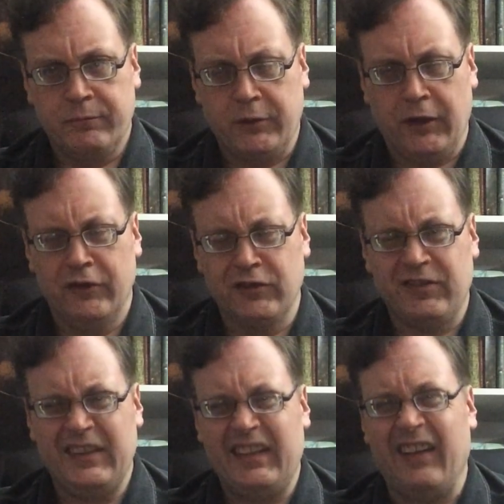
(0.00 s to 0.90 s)
prose
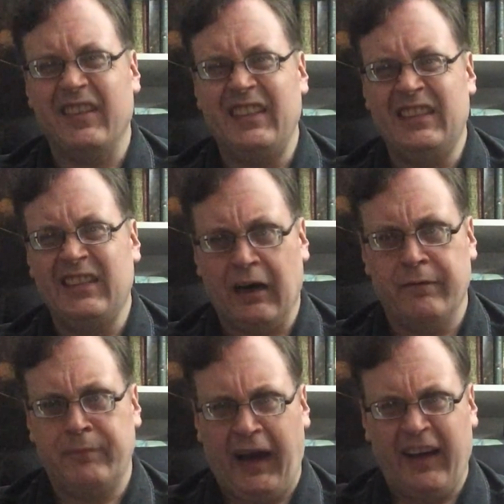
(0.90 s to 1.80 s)
retellings
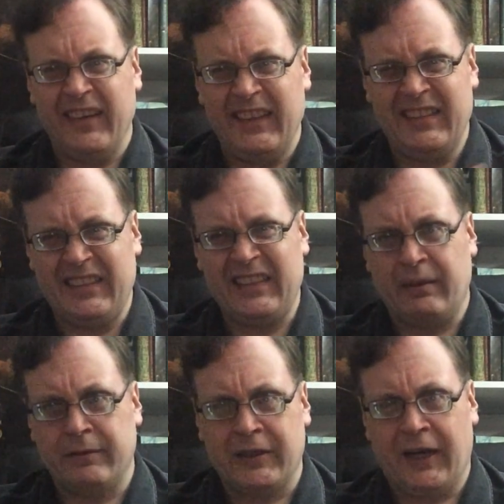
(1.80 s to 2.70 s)
of ballads
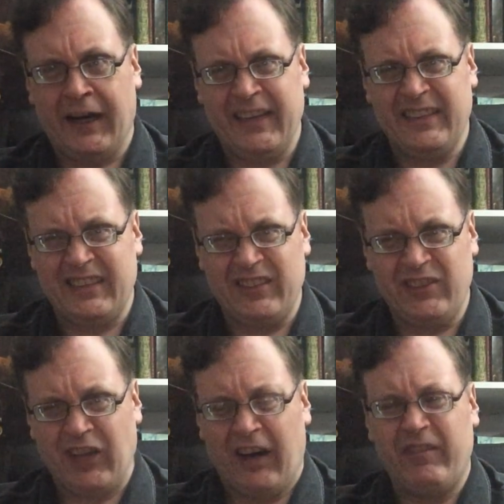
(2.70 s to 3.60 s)
summarized and
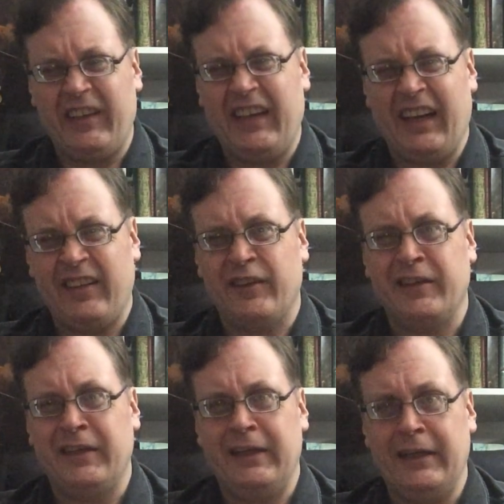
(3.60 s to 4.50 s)
chopped
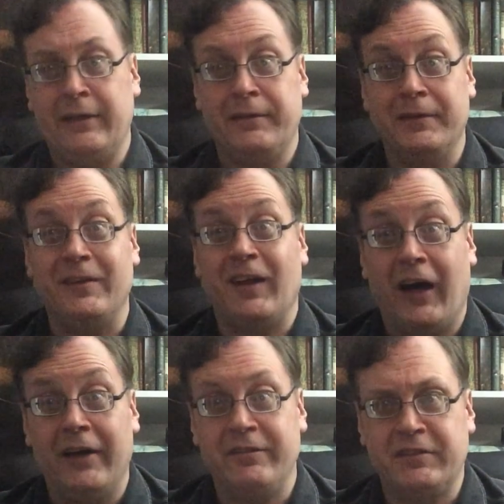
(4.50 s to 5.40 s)
together in
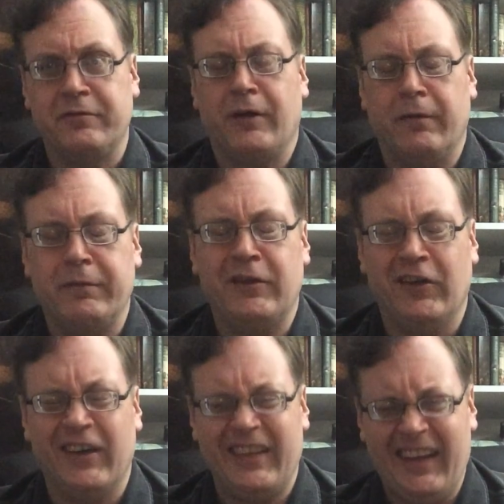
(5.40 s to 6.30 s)
Lives of Robin
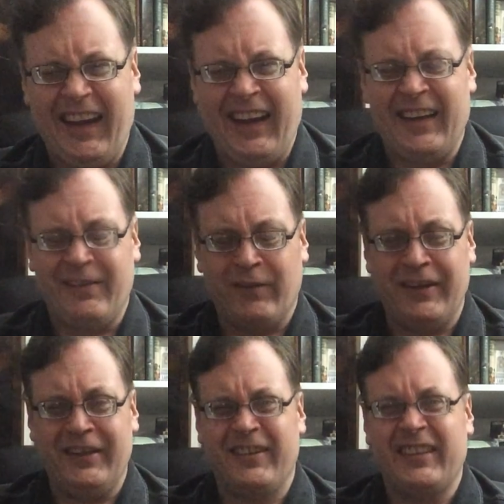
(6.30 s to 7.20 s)
Hood. And one
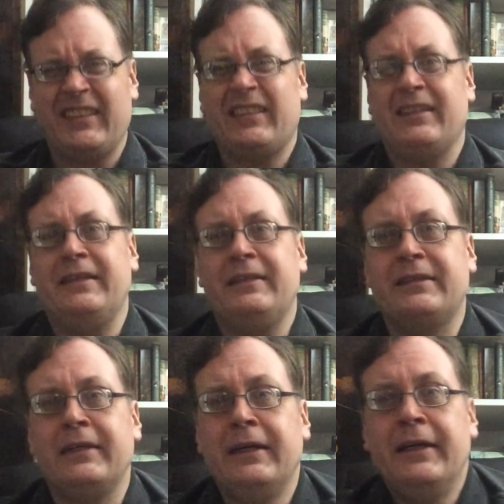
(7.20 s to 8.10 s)
of the earliest of
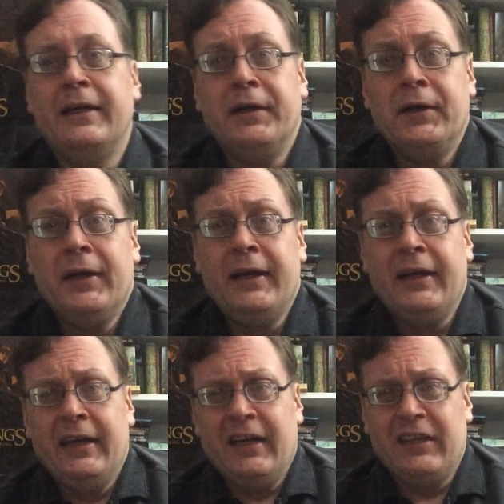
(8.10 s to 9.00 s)
these
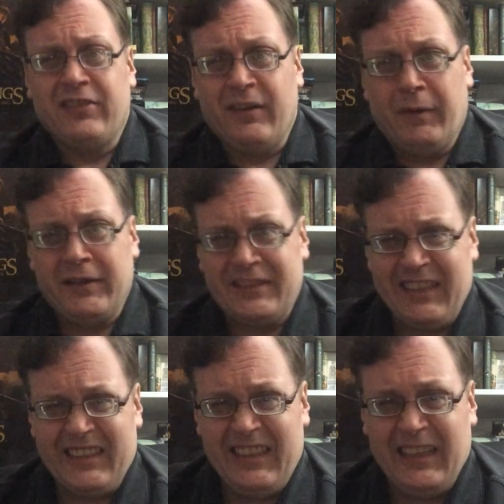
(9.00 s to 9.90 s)
is from about
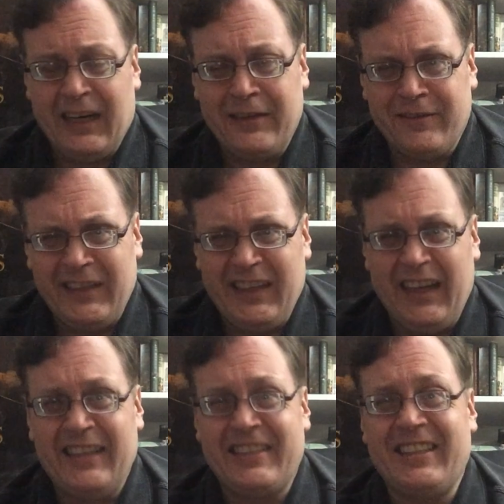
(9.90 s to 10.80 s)
1600.
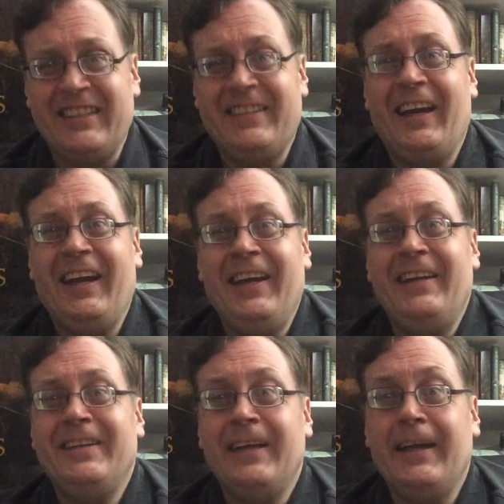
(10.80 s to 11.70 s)
It's
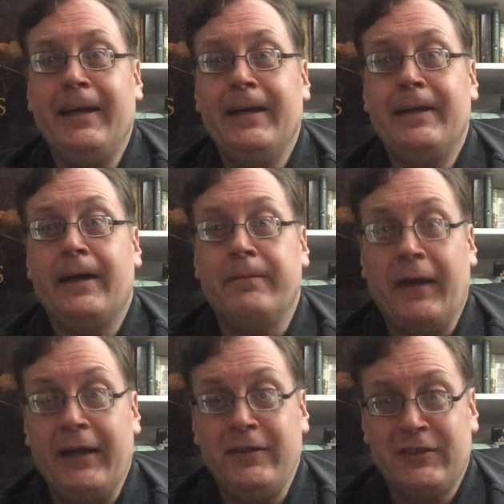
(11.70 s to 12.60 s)
contained in a
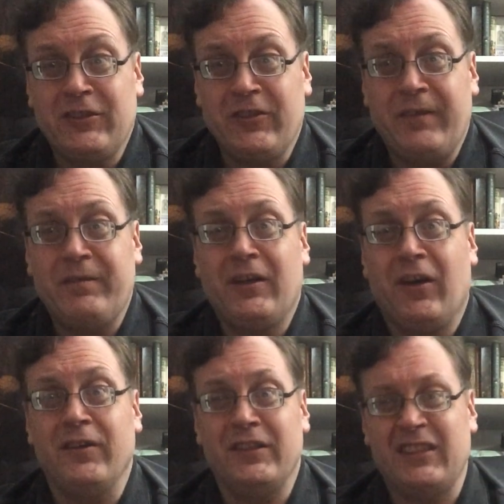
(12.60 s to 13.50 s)
manuscript
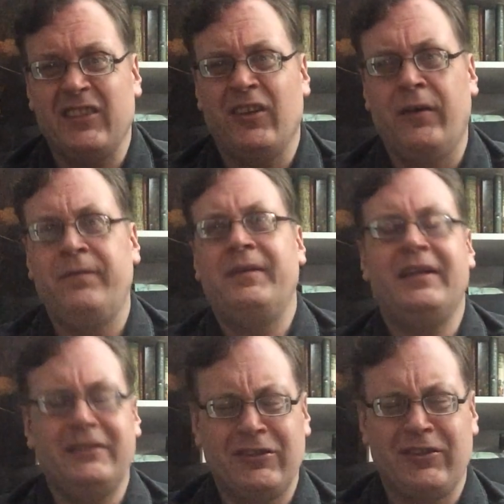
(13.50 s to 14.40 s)
called the Sloane
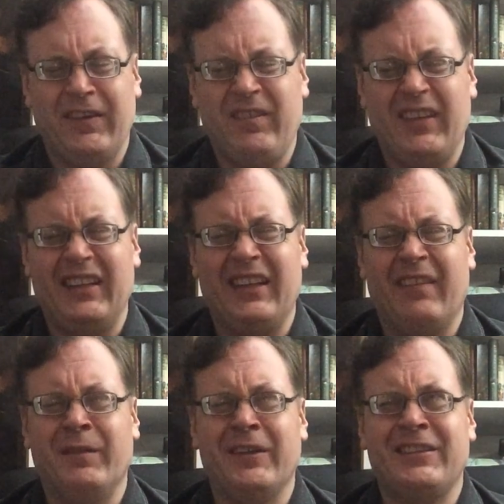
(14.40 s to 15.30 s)
Manuscript,
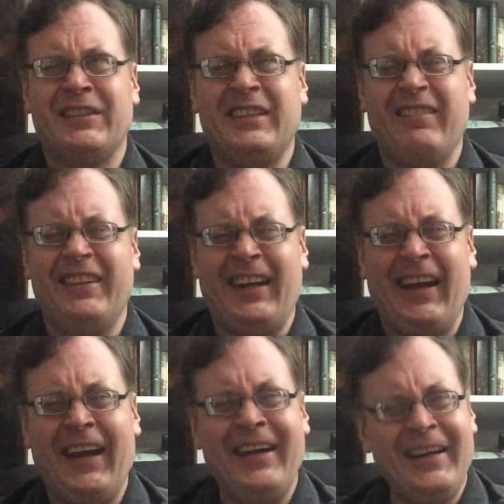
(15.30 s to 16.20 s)
number
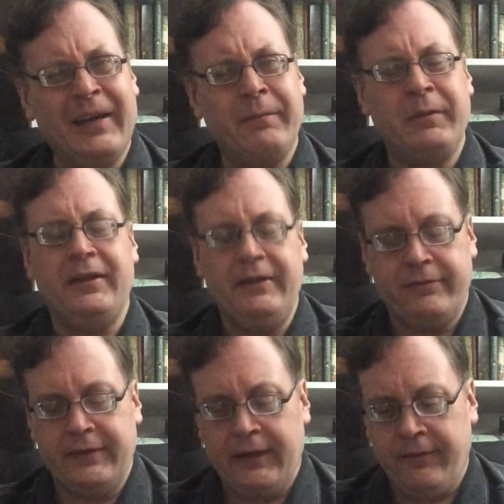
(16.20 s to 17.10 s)
780, I
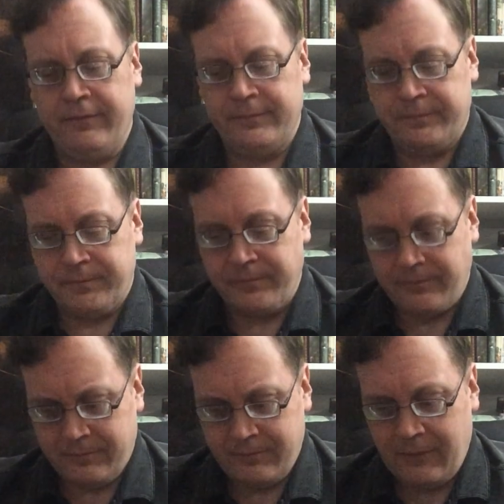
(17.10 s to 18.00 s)
believe now.
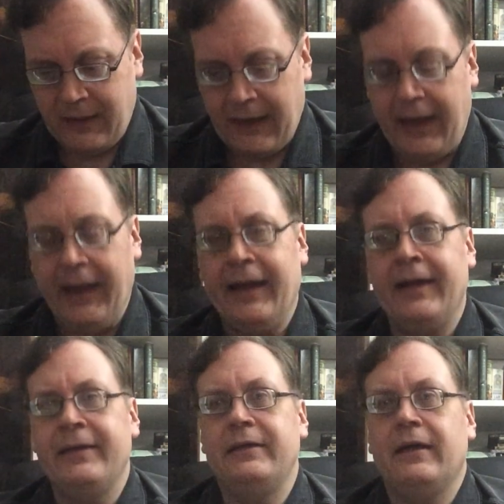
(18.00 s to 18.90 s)

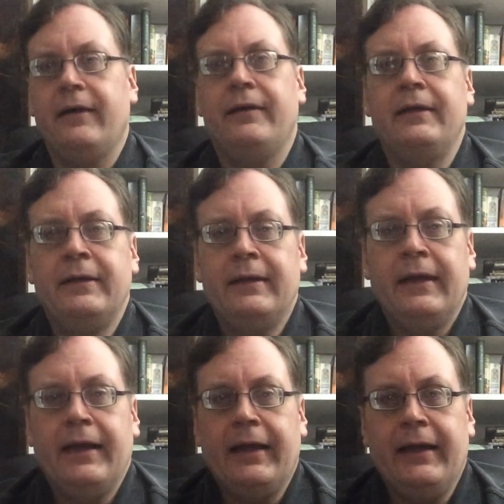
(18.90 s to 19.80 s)
And
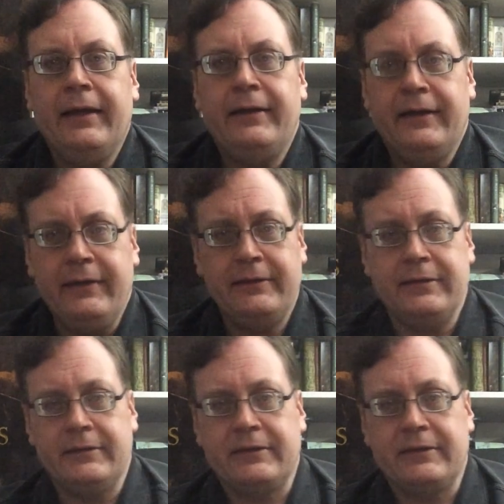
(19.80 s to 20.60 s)
in it